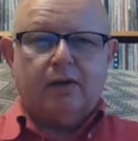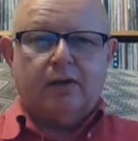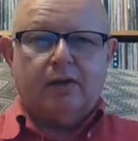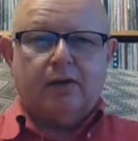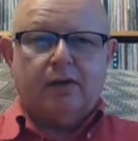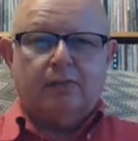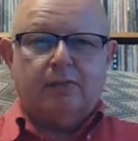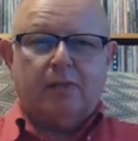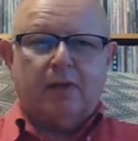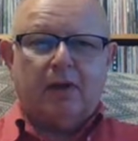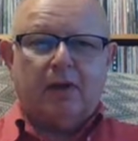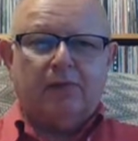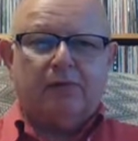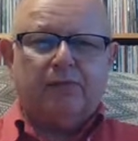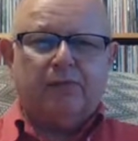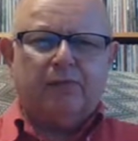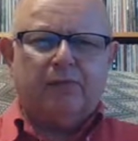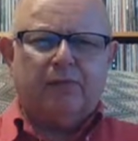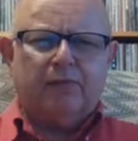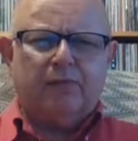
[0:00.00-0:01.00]
the last
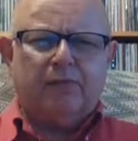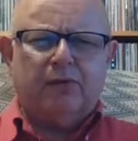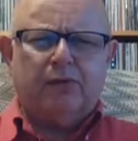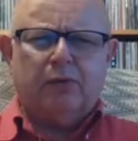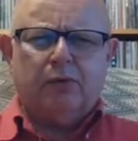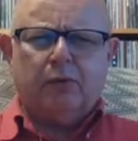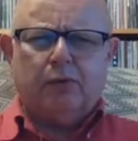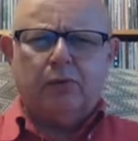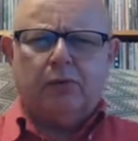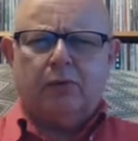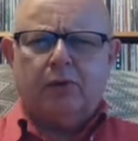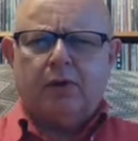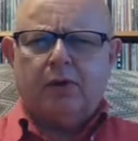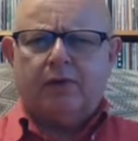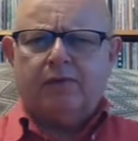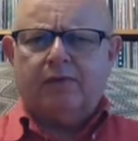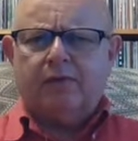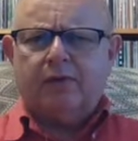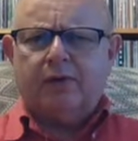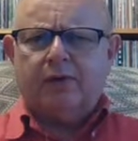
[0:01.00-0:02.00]
few that
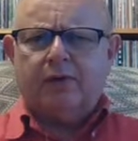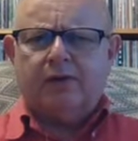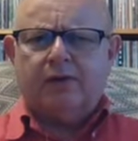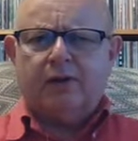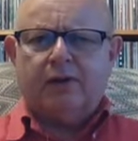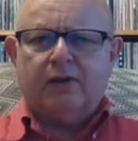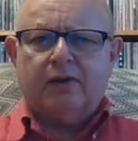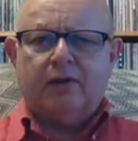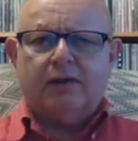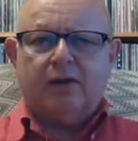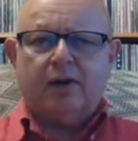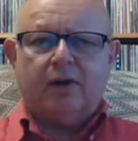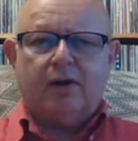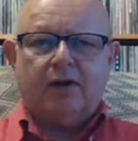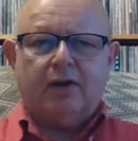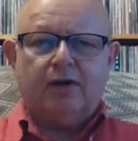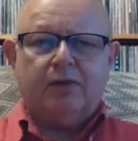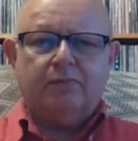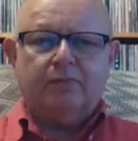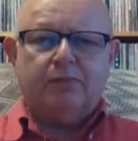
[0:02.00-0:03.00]
I've attended there,
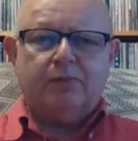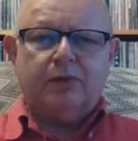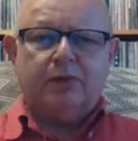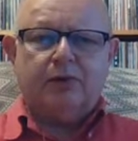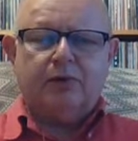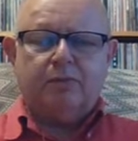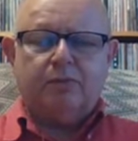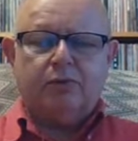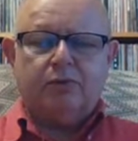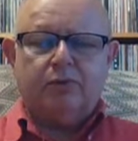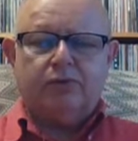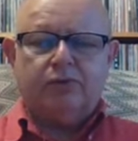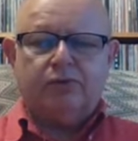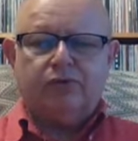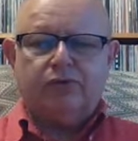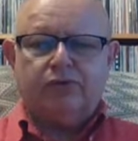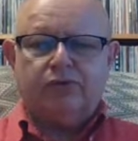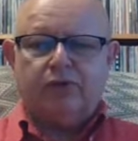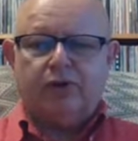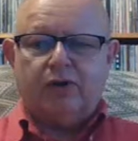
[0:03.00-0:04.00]
I'd pretty
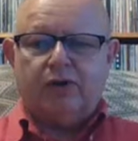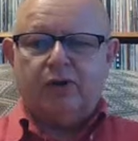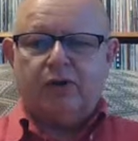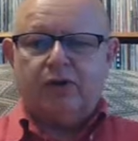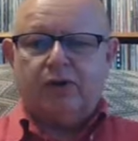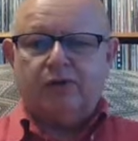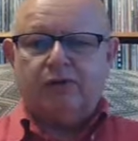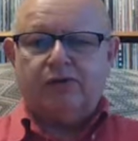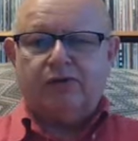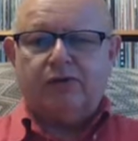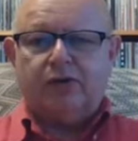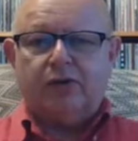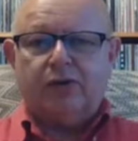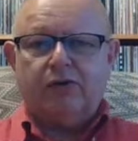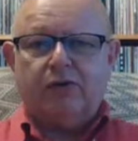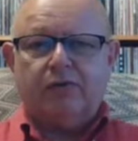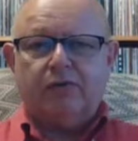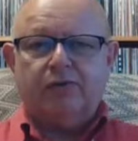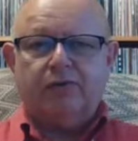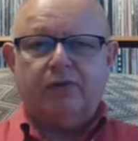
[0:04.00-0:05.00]
much seen
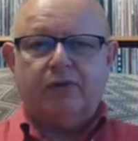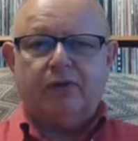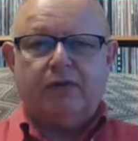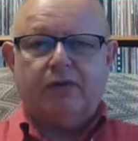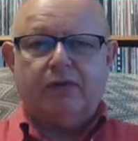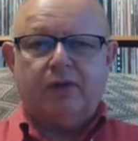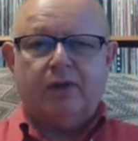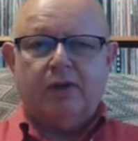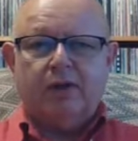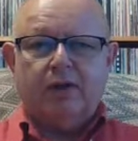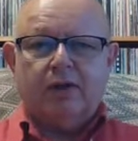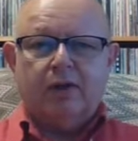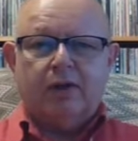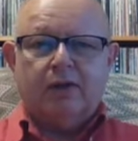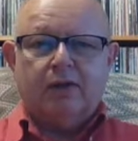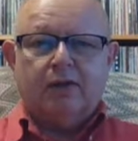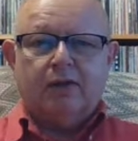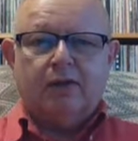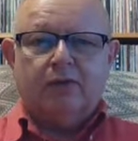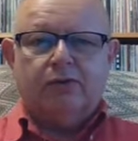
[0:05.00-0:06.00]
off the
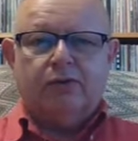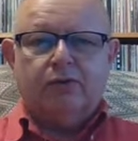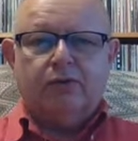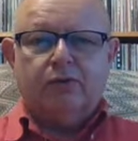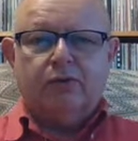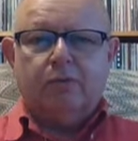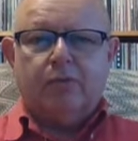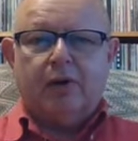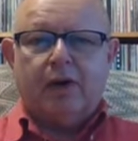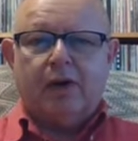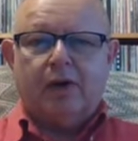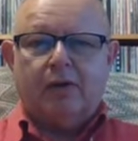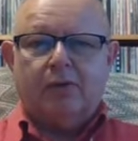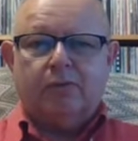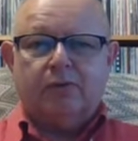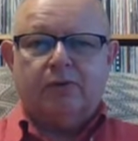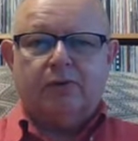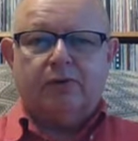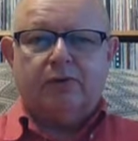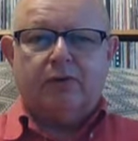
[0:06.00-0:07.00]

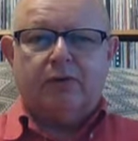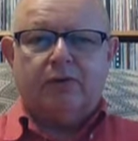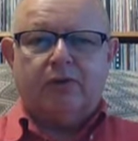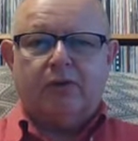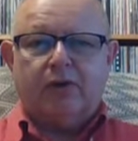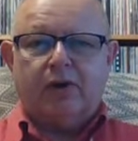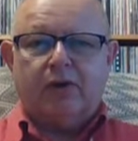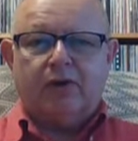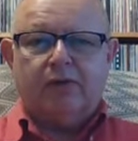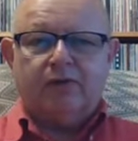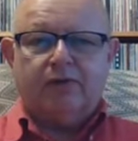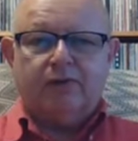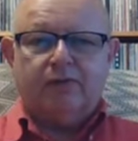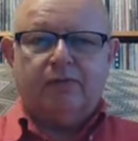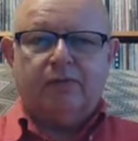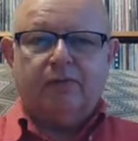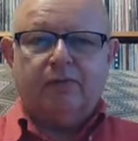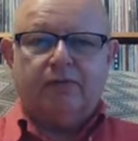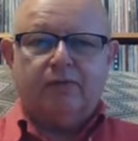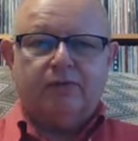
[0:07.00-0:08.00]
£2 crate of
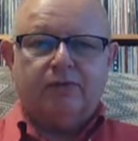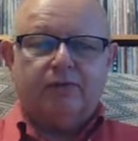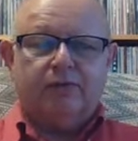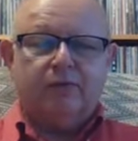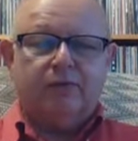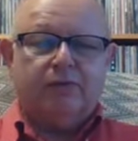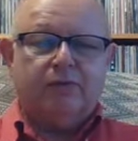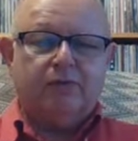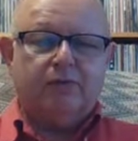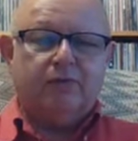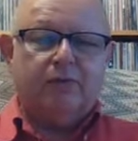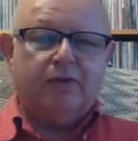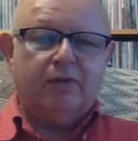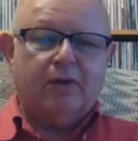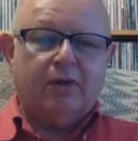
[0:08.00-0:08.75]
stuff.